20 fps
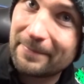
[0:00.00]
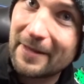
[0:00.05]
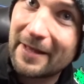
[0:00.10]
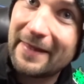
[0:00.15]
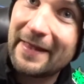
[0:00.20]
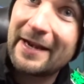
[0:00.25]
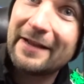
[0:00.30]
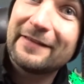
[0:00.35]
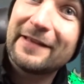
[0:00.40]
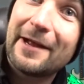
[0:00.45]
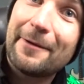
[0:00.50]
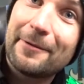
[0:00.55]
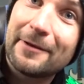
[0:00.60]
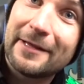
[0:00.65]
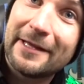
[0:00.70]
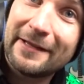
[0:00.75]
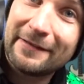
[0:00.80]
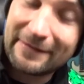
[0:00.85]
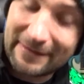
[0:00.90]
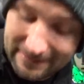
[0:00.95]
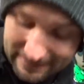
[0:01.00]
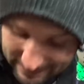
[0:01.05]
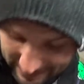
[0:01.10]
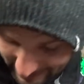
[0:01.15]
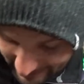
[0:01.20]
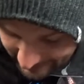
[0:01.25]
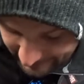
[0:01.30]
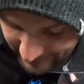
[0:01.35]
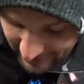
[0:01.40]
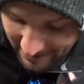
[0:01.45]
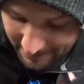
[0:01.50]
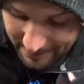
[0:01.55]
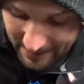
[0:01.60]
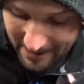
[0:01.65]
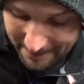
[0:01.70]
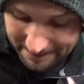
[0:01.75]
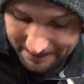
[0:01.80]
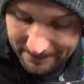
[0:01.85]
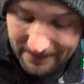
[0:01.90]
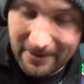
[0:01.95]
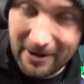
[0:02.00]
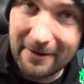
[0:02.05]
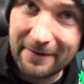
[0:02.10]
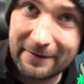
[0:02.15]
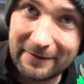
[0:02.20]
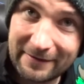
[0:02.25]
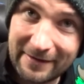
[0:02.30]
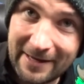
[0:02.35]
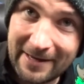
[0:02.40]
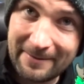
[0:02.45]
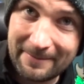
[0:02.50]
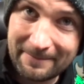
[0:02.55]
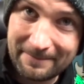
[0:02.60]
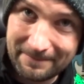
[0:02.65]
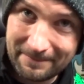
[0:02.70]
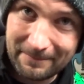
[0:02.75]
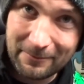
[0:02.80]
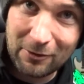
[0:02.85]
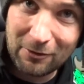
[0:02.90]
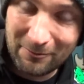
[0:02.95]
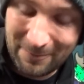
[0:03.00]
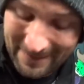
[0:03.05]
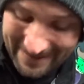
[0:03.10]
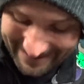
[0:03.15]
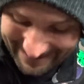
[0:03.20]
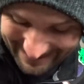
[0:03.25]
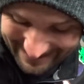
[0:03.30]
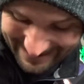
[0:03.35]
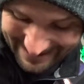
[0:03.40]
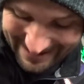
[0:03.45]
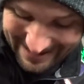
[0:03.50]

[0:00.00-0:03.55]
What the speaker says: And then as I release it, I jump up on the same movement